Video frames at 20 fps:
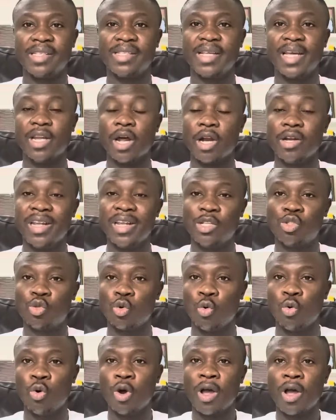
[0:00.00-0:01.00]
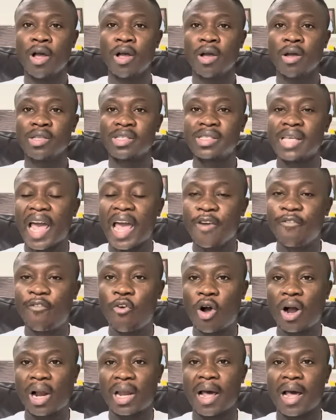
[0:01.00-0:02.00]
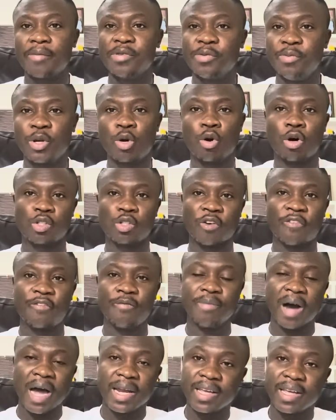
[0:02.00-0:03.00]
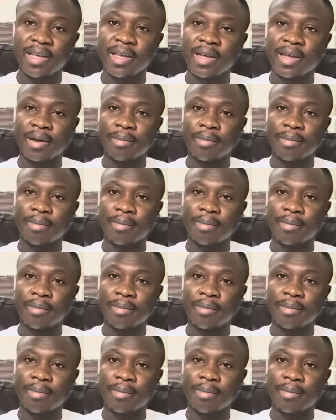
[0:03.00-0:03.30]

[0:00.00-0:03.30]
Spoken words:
They don't need to sign for clubs because of money,